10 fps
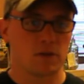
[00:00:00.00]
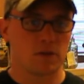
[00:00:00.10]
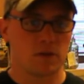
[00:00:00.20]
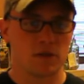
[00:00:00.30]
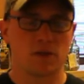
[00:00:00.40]

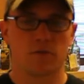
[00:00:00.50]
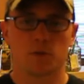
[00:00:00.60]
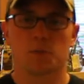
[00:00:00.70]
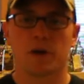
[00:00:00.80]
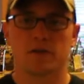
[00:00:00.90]
the
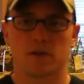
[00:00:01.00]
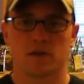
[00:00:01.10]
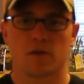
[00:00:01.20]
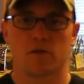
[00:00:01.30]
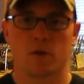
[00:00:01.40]
different spices
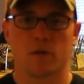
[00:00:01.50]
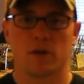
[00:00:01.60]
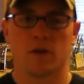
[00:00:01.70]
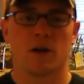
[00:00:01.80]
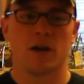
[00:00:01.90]
I'll throw
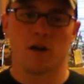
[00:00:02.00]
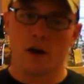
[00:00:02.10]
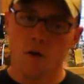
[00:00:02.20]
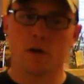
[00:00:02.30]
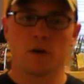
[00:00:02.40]
in there, and
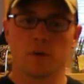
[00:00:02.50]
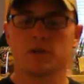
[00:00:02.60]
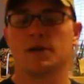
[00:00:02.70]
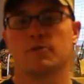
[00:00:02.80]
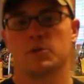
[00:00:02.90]
knowing
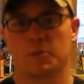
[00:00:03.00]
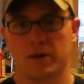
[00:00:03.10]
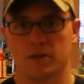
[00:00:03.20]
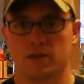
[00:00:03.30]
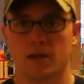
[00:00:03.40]
what different
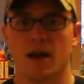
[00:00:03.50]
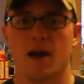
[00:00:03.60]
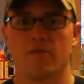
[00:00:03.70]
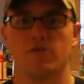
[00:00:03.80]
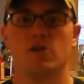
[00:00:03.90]
spices I
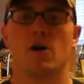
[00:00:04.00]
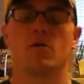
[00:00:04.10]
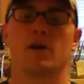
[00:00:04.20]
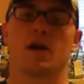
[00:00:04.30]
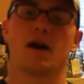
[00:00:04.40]
have,
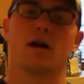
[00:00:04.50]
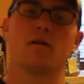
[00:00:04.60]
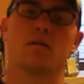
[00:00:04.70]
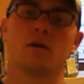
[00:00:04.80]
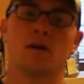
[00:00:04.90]
knowing
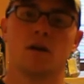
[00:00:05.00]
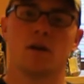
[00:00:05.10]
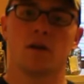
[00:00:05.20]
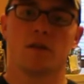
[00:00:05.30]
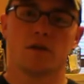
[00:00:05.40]
how
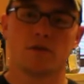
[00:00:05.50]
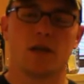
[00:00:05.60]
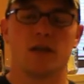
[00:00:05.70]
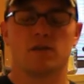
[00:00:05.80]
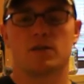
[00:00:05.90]
their
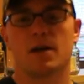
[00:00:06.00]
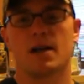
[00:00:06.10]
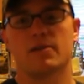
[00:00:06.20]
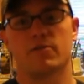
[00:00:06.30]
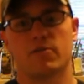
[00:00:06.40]
taste
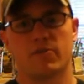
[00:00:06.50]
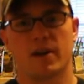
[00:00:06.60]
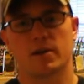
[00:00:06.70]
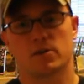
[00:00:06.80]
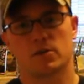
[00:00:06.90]
kind of
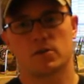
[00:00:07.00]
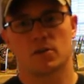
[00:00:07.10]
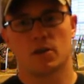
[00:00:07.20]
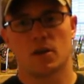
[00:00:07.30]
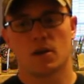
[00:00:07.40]
affects
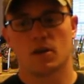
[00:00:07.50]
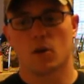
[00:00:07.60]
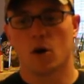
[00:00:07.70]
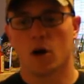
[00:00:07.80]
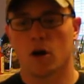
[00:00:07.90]

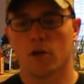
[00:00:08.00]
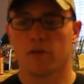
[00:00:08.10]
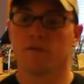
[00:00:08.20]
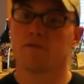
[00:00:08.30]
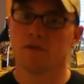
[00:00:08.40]

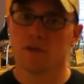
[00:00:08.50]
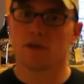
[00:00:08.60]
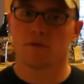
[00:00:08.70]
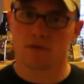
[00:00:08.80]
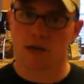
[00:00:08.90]
the
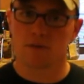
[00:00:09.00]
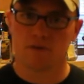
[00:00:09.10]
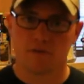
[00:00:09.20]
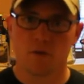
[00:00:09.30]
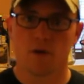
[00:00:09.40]
different types of
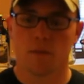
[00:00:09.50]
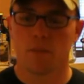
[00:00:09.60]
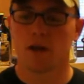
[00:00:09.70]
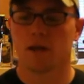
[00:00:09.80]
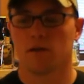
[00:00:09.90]
food I'm
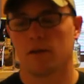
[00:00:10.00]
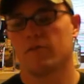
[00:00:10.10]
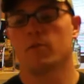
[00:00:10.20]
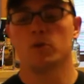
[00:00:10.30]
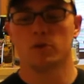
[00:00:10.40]
making. Like
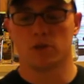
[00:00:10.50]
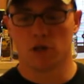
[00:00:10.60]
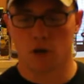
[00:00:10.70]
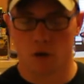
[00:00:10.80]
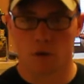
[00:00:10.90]
if I'm using
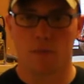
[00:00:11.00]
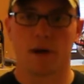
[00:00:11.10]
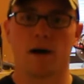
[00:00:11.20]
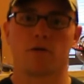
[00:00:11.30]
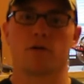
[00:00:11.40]
curry
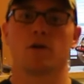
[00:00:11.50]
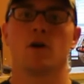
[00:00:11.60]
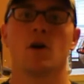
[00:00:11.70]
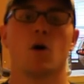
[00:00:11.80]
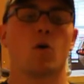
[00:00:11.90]
powder
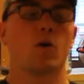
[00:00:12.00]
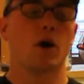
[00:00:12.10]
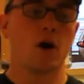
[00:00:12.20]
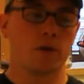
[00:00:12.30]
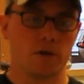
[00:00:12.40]
or
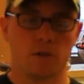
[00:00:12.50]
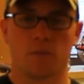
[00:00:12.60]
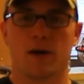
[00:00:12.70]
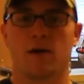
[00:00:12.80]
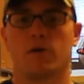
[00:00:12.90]
onion
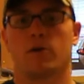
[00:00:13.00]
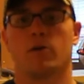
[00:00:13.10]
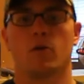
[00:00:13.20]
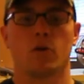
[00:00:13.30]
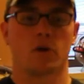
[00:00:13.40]

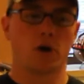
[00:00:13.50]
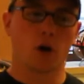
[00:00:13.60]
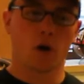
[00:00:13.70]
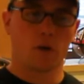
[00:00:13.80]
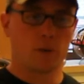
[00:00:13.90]
powder or
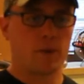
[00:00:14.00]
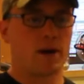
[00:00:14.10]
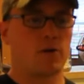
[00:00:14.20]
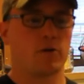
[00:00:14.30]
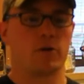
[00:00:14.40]
garlic
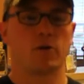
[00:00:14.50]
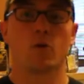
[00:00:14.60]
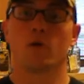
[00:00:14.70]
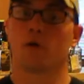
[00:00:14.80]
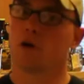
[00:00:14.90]
powder
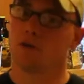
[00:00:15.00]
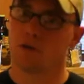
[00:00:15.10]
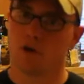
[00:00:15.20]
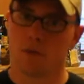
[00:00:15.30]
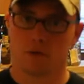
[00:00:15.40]
or
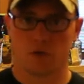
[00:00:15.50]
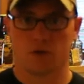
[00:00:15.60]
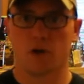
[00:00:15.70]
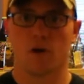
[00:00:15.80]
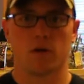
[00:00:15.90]
adobo
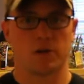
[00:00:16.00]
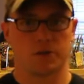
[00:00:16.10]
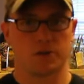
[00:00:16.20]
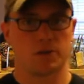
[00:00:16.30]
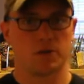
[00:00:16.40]
salt
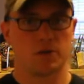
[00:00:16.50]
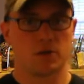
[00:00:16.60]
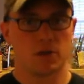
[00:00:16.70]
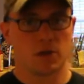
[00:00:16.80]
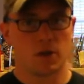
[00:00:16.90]
is
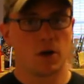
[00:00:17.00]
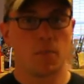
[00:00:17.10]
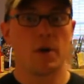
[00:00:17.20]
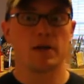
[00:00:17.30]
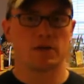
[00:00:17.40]

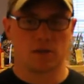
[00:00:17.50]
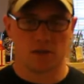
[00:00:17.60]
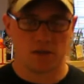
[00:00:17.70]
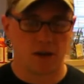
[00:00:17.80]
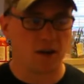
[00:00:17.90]

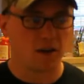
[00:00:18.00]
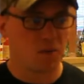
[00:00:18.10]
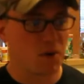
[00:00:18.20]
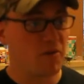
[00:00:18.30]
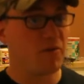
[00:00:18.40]
amazing.
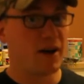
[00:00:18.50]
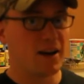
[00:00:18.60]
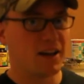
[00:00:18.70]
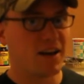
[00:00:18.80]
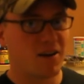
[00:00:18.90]
I'm
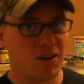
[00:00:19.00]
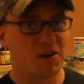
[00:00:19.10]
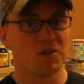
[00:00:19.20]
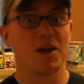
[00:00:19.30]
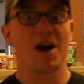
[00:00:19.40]
finding out
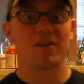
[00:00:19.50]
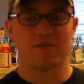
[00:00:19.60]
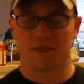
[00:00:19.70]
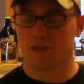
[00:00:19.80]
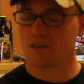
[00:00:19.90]
on a lot
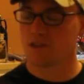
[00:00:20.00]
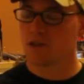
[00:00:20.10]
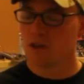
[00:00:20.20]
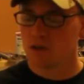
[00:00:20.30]
of things.